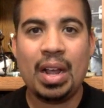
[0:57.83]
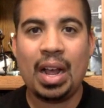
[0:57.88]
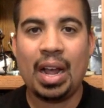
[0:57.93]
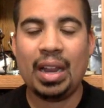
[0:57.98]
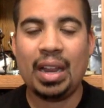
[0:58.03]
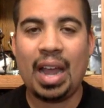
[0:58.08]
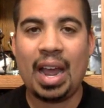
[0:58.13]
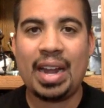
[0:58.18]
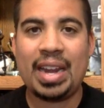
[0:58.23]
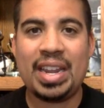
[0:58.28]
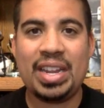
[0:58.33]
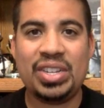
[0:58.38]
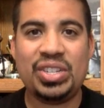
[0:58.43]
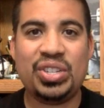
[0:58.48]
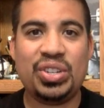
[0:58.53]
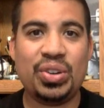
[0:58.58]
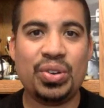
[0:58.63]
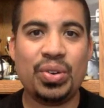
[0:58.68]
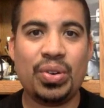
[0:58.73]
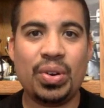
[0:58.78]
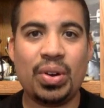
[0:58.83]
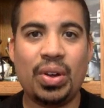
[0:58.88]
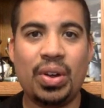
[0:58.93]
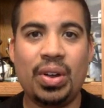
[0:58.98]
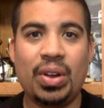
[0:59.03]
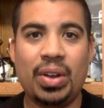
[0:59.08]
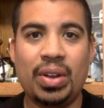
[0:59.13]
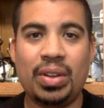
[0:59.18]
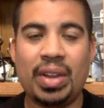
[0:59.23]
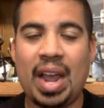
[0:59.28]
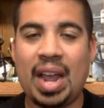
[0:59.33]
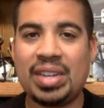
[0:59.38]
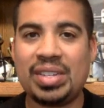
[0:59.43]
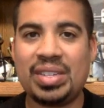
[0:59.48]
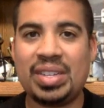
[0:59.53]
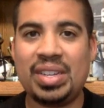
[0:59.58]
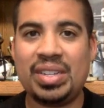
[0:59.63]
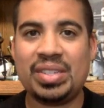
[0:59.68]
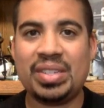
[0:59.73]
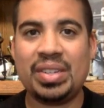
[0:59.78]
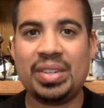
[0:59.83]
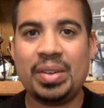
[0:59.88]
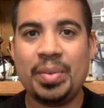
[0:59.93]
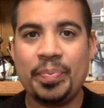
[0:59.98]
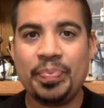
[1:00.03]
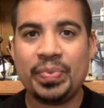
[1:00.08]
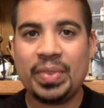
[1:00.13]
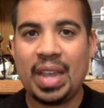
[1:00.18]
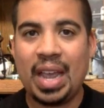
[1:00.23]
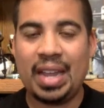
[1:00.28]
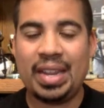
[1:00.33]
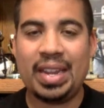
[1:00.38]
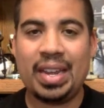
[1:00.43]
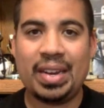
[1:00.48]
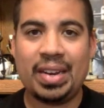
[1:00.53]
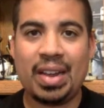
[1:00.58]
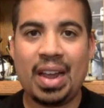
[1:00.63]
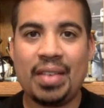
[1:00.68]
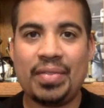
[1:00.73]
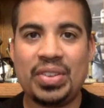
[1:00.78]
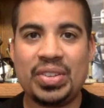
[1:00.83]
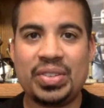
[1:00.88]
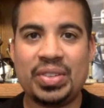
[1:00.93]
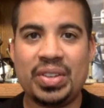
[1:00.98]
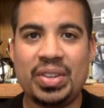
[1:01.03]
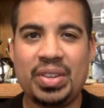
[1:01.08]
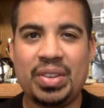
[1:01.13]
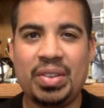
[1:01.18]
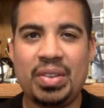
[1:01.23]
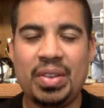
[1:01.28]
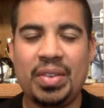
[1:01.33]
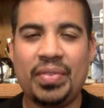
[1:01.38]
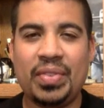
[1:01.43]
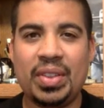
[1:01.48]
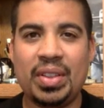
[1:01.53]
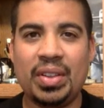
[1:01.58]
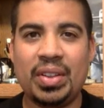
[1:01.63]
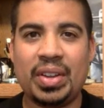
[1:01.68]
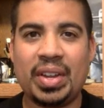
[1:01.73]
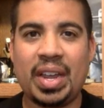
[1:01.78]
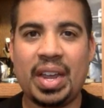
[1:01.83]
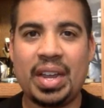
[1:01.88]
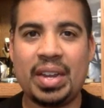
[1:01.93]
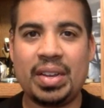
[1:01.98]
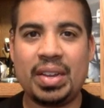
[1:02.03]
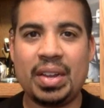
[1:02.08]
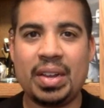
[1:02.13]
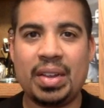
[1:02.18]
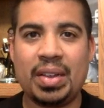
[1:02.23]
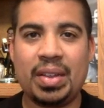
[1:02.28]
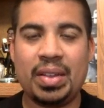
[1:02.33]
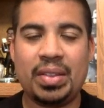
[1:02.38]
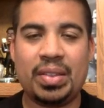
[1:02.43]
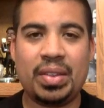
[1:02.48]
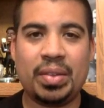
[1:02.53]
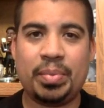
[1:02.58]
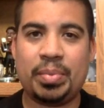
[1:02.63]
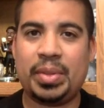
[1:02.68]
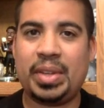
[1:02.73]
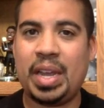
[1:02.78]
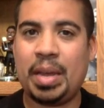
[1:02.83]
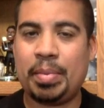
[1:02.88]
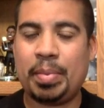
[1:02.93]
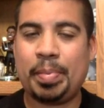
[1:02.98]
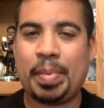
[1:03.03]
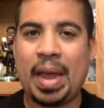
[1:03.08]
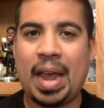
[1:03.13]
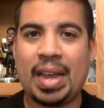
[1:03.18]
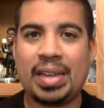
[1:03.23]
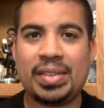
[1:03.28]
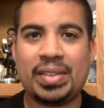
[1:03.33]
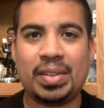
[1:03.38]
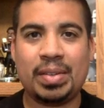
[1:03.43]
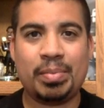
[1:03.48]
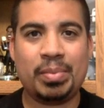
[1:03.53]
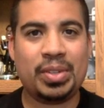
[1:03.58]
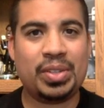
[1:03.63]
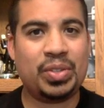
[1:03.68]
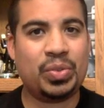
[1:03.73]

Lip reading: a lot easier last season. And then obviously you even look at the depth past him. It's